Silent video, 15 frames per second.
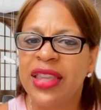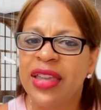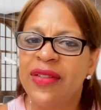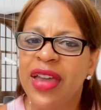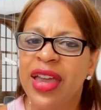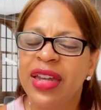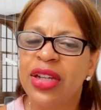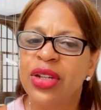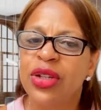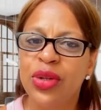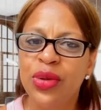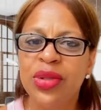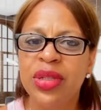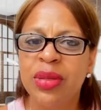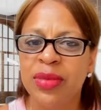they've got to
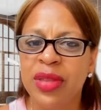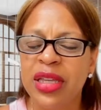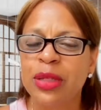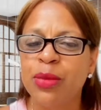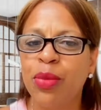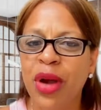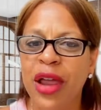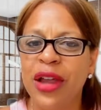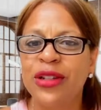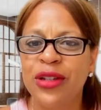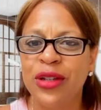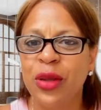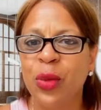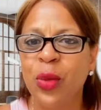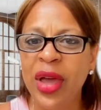do some things prior
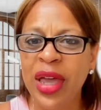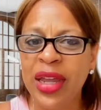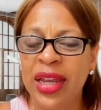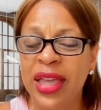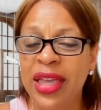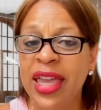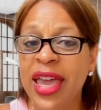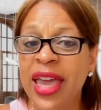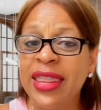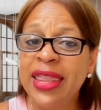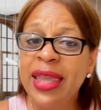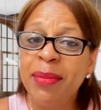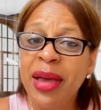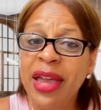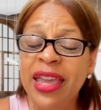to the wedding
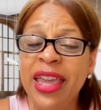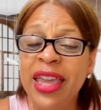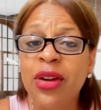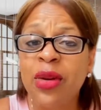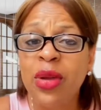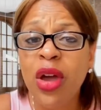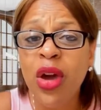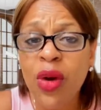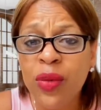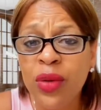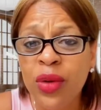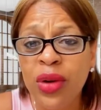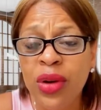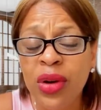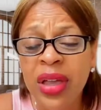that might carry
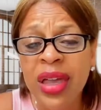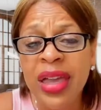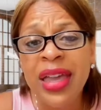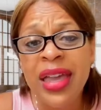over